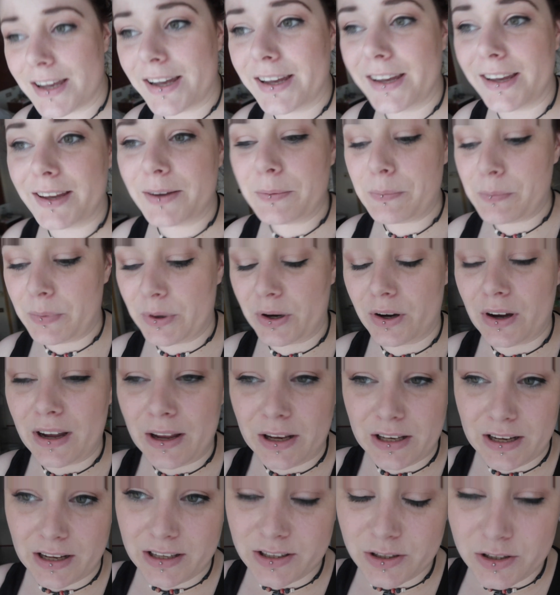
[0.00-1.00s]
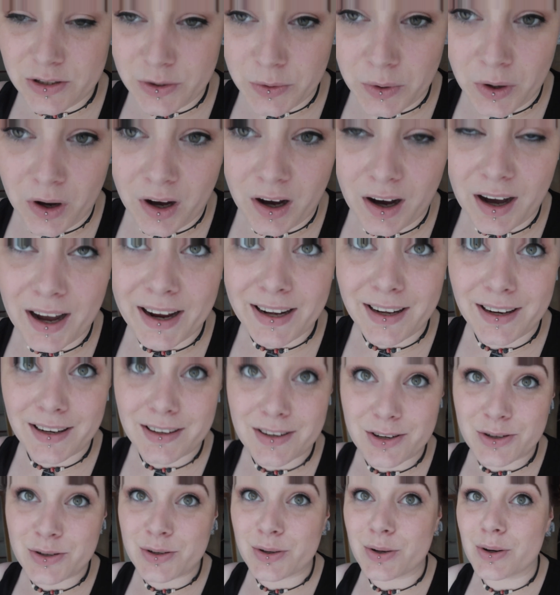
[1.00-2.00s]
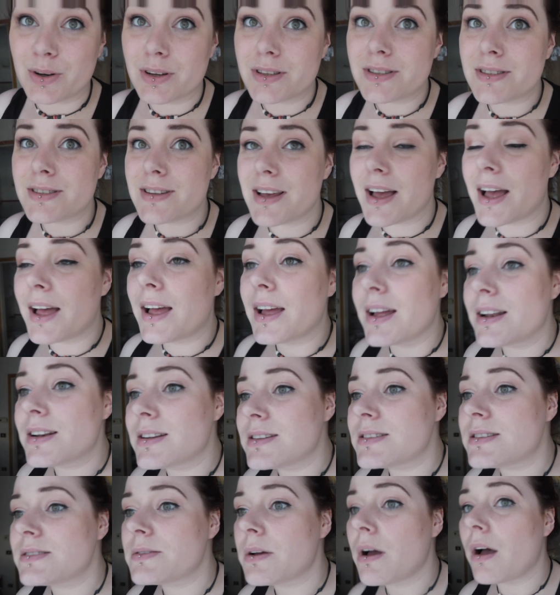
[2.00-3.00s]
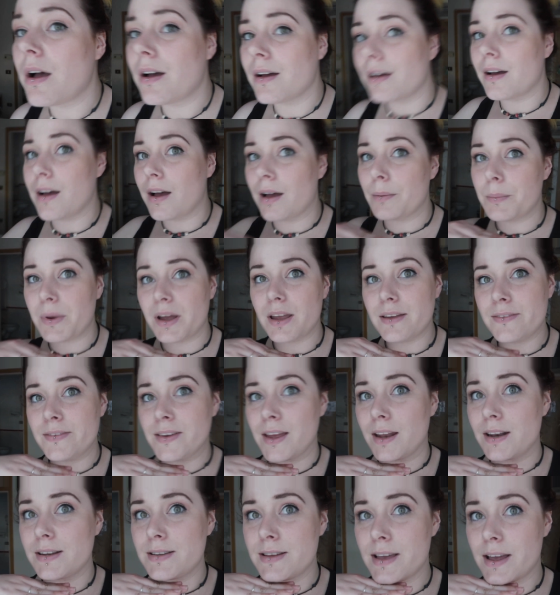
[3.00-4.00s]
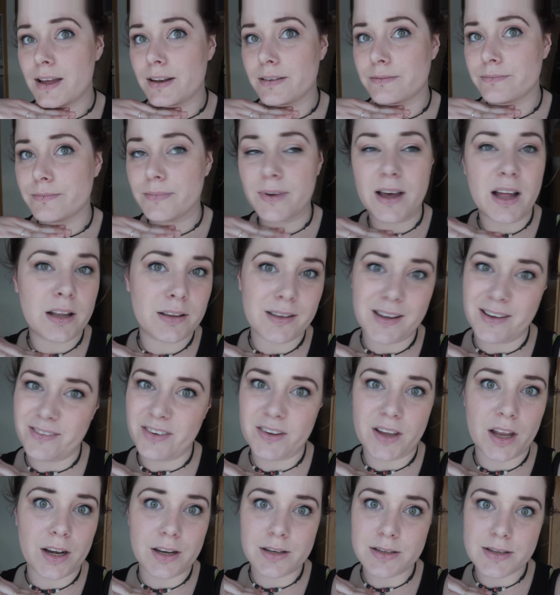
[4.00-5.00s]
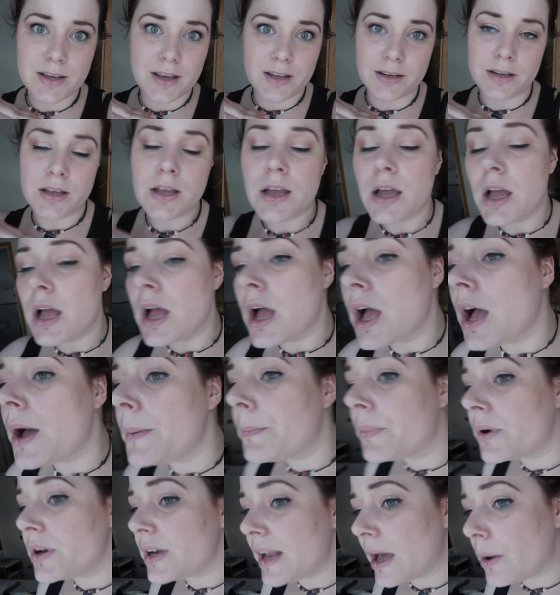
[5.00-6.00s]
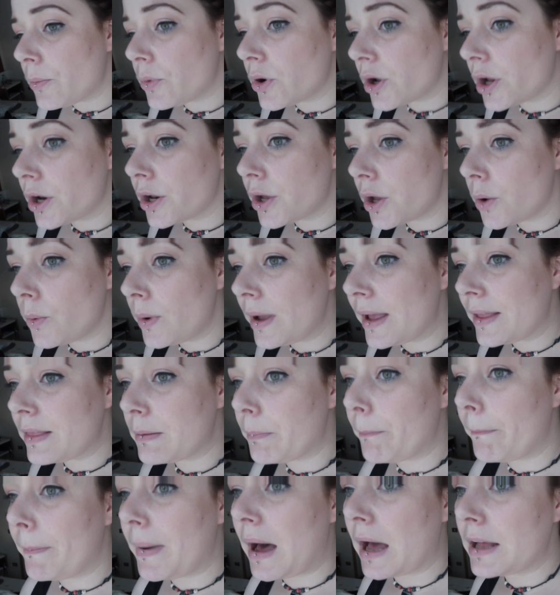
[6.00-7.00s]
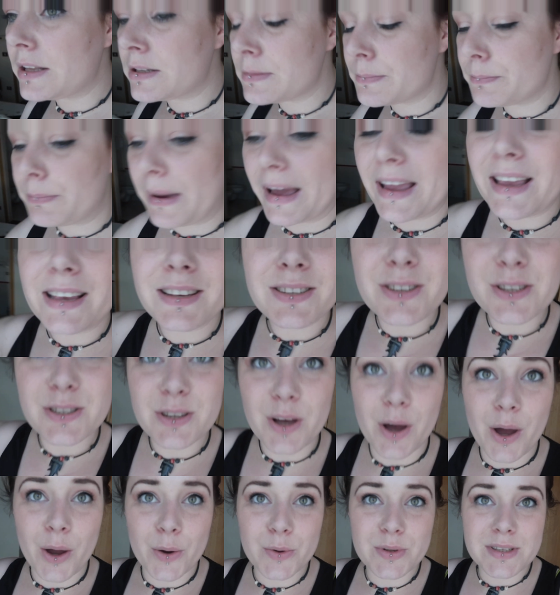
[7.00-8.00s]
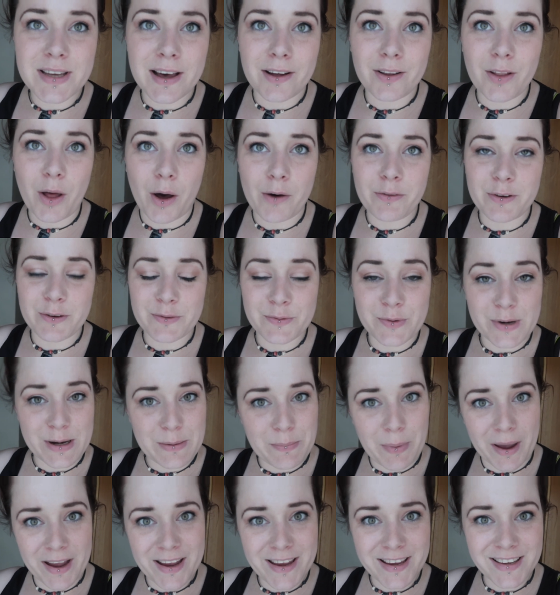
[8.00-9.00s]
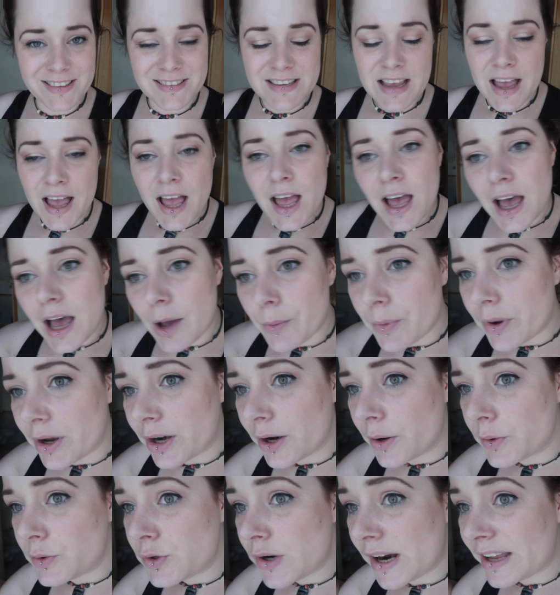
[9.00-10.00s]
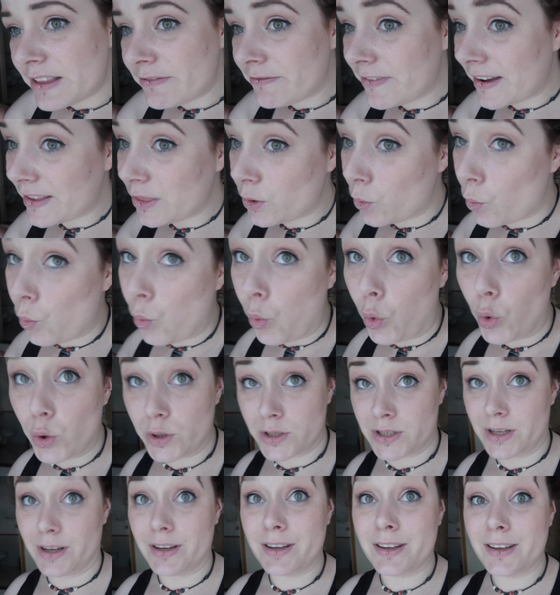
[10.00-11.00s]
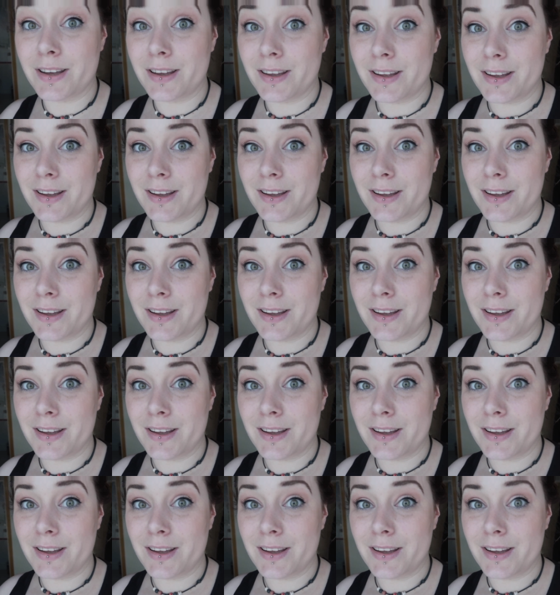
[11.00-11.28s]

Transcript: uh, but it, it's too hot, I needed shorts and I might even get a tan. But now we're gonna go and get the, some bikes because our hotel offer free bikes. I'm gonna go try to find the water